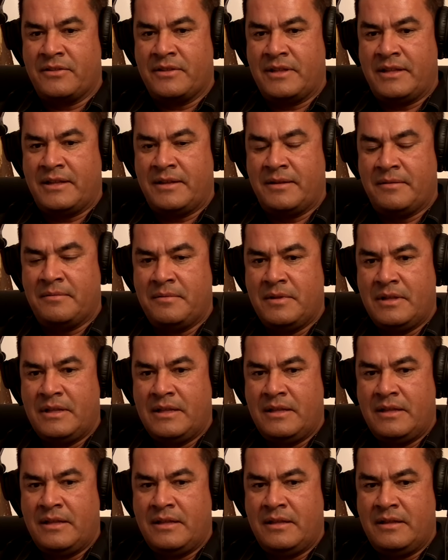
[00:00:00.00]
uh,
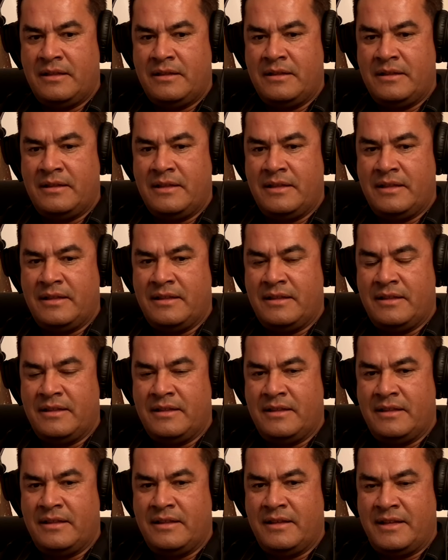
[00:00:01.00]
it,
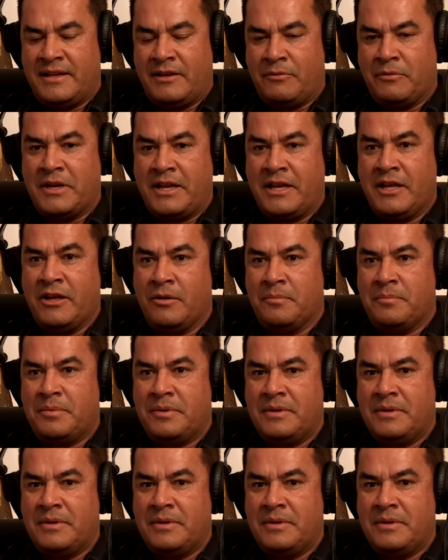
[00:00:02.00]
and I want to help,